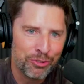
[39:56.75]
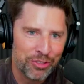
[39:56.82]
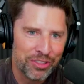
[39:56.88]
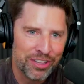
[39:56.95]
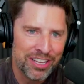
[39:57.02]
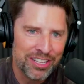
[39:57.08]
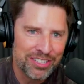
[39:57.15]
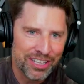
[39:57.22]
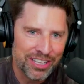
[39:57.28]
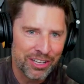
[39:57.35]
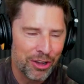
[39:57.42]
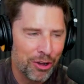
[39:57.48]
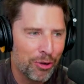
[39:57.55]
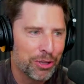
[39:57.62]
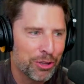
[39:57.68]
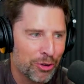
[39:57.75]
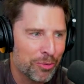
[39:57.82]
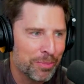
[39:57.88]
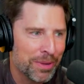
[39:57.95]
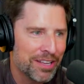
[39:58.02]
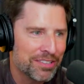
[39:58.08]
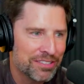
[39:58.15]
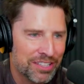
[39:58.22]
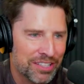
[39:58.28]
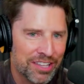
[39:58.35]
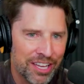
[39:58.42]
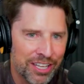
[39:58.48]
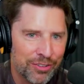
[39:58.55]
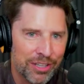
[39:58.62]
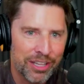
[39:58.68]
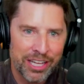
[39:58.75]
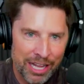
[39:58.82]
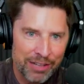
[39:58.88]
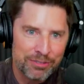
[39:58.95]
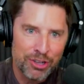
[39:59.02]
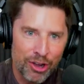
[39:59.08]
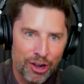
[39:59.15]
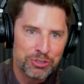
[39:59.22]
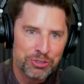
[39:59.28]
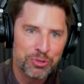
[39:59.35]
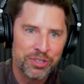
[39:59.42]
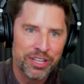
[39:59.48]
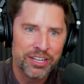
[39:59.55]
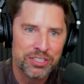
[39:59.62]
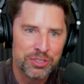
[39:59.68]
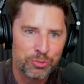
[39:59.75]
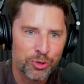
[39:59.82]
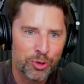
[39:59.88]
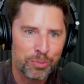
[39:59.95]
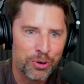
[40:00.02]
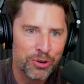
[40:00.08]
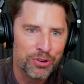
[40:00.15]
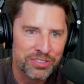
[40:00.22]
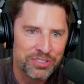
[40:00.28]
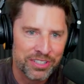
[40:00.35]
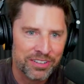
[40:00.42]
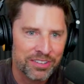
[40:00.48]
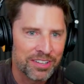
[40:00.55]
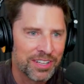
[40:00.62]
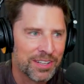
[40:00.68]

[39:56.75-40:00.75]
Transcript: for this. Like, oh, you're amazing. Thank you. Like I talk to it like it's a real person.